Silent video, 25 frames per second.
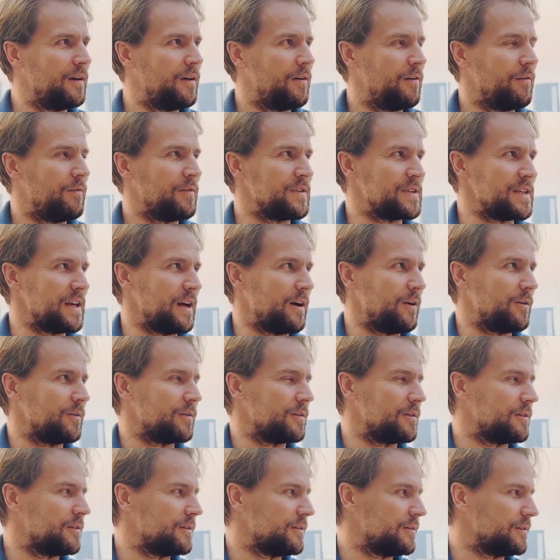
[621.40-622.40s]
without
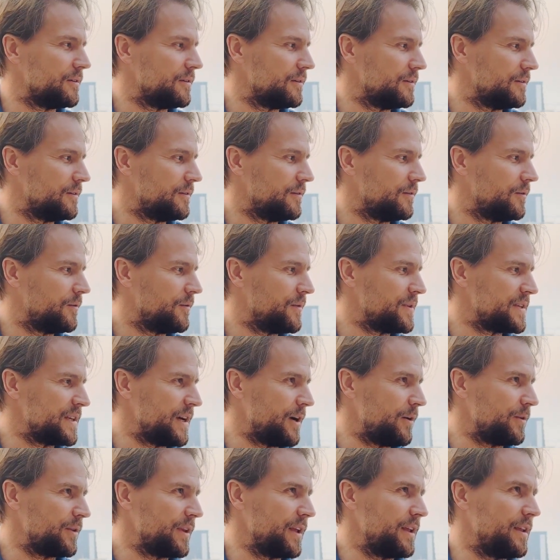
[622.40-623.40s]

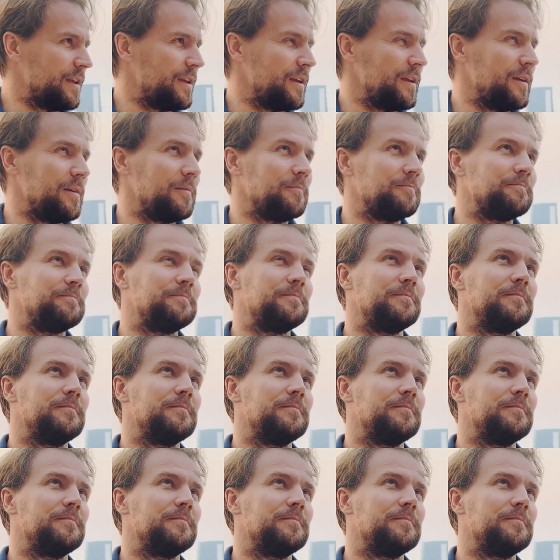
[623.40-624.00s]
any